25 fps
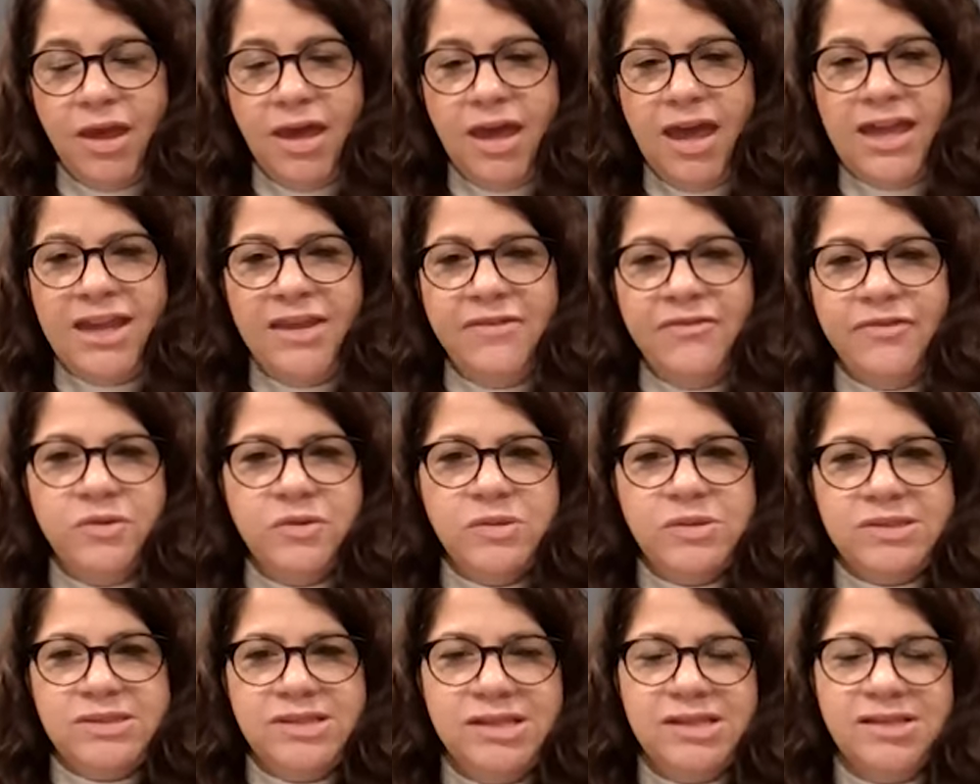And if you
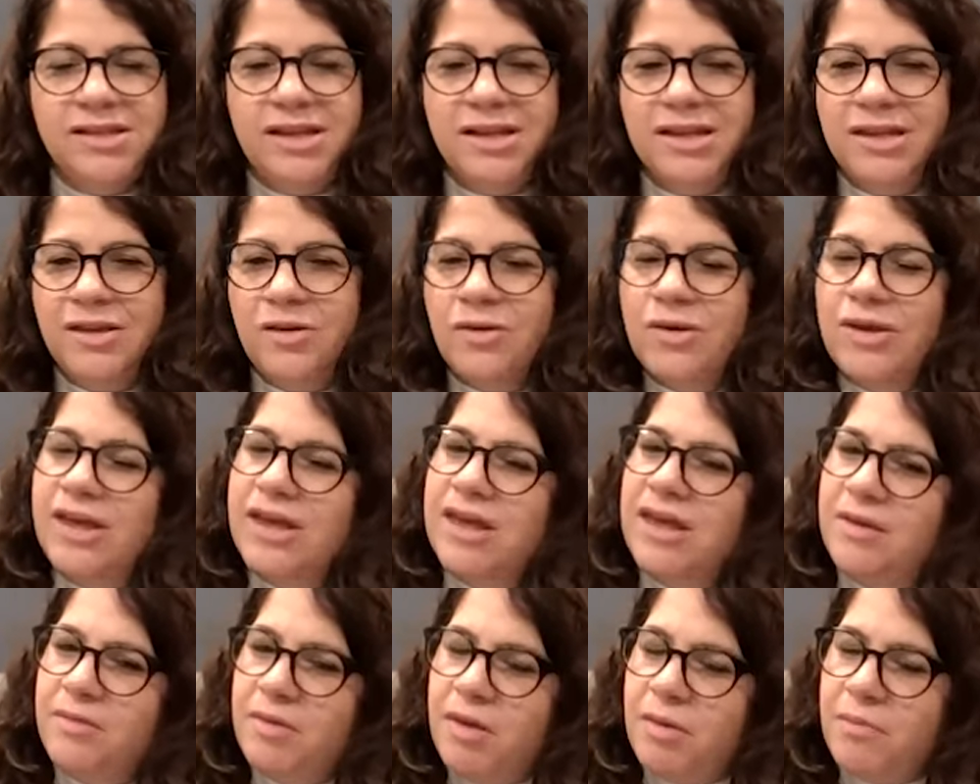see like,
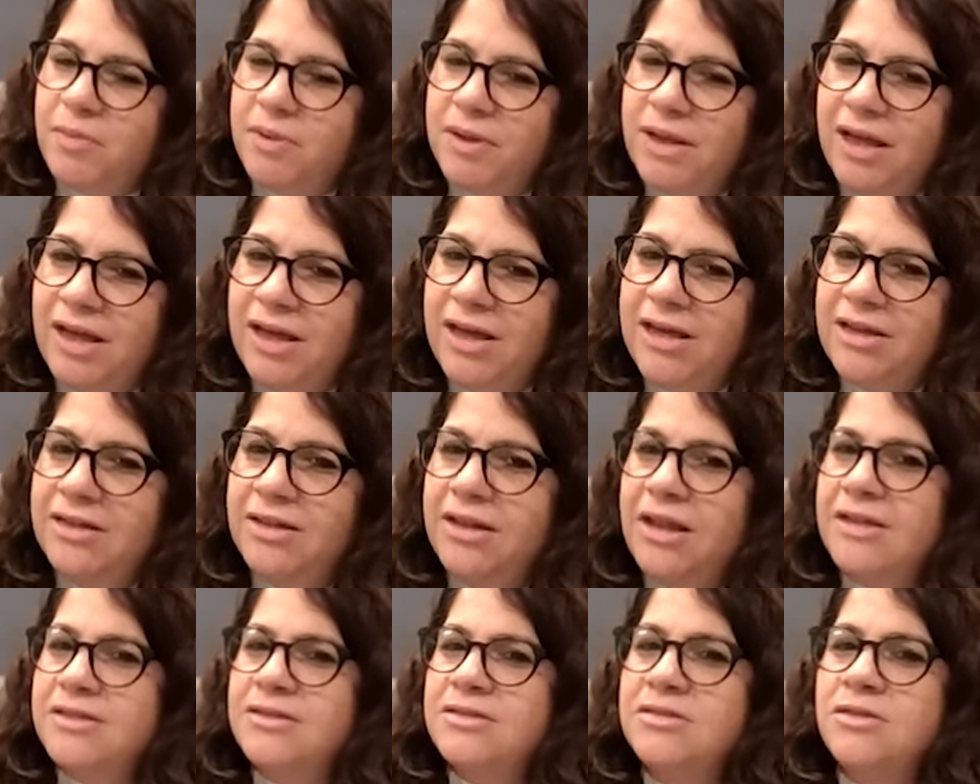okay, I'm applying,
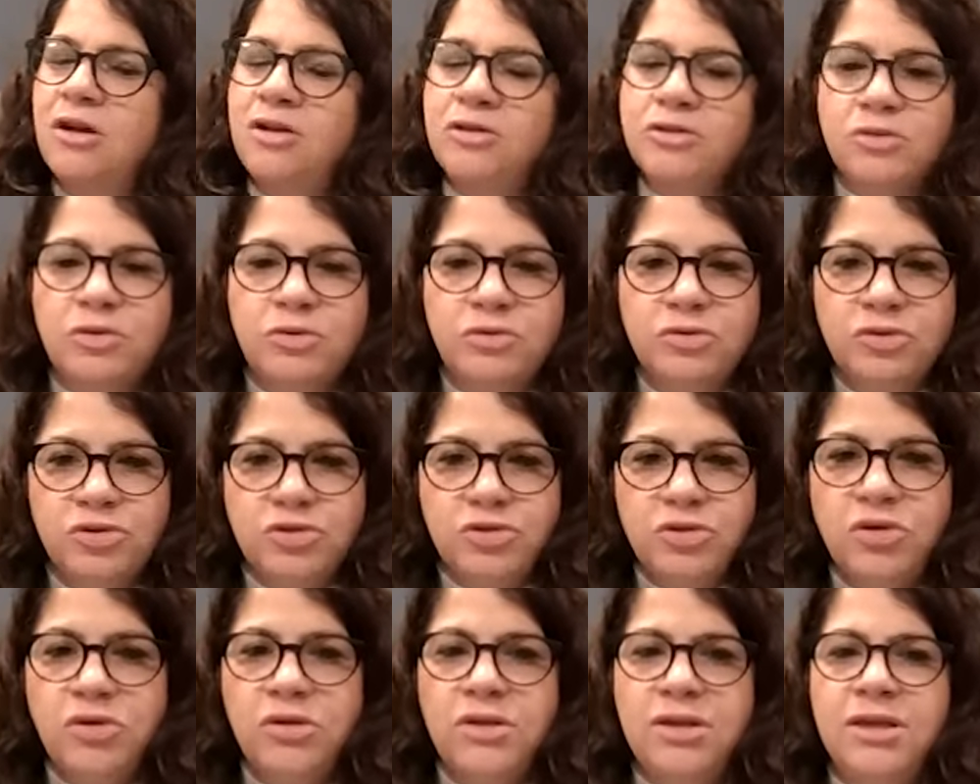that's not
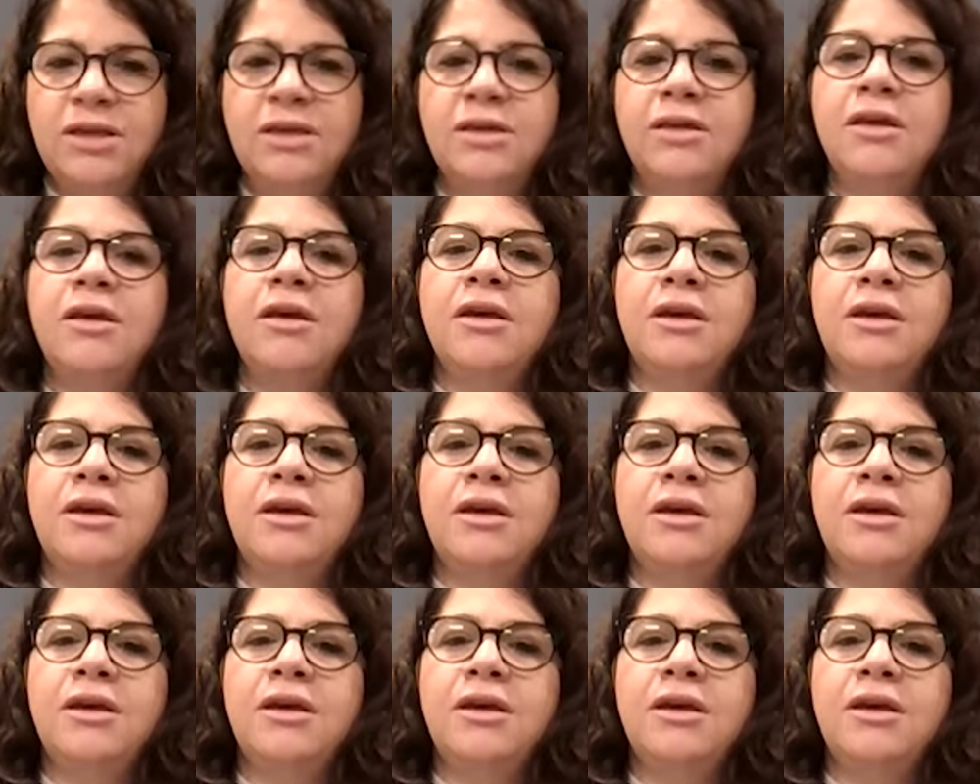controlling,